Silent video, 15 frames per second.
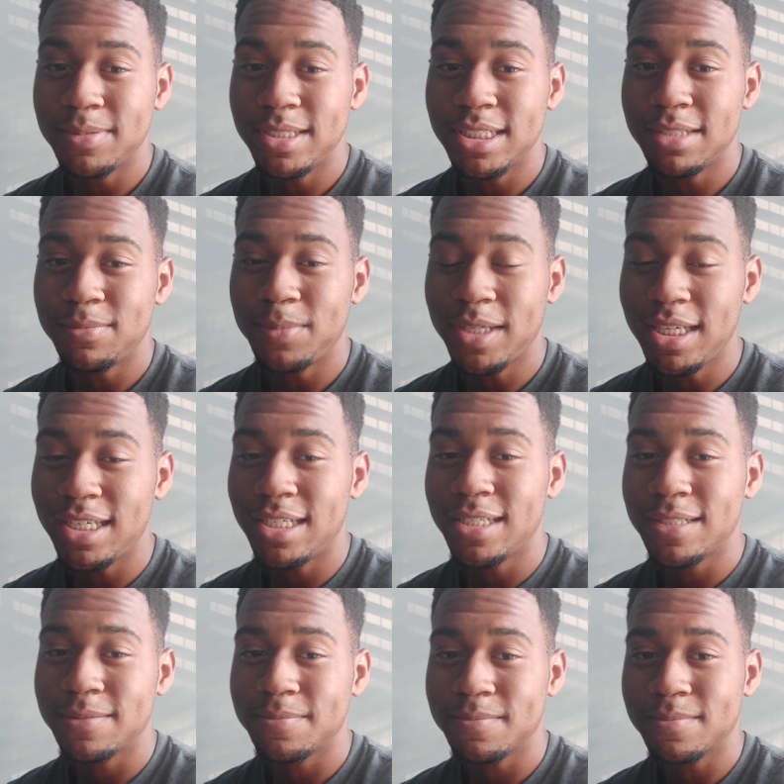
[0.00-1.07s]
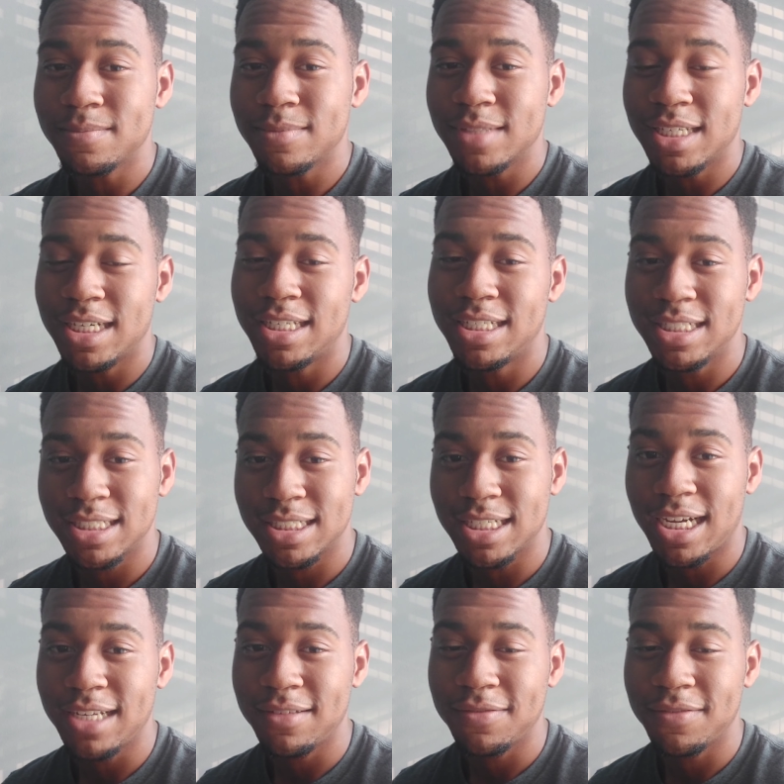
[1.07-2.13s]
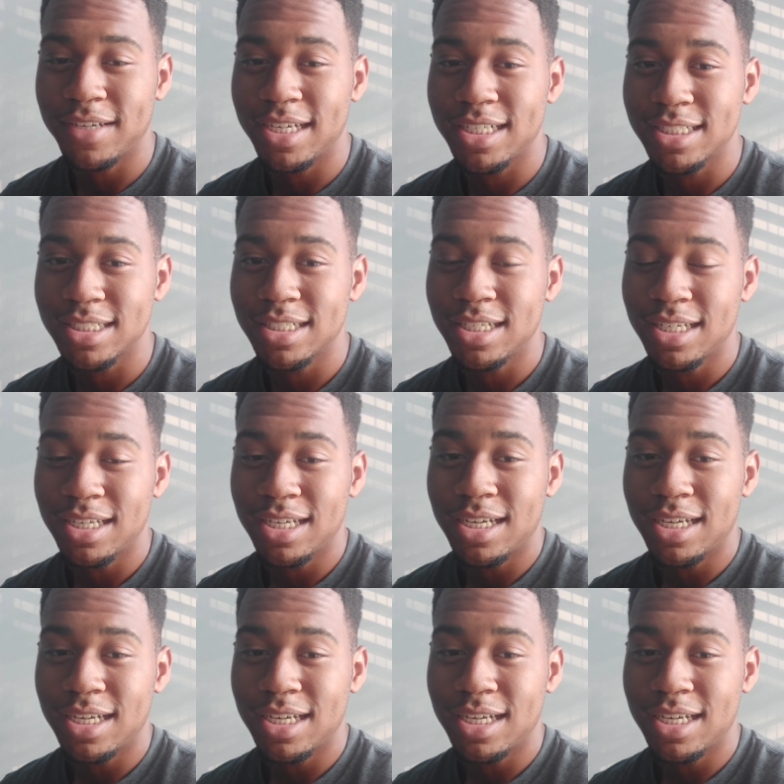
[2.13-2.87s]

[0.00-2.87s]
PCP and its side effects.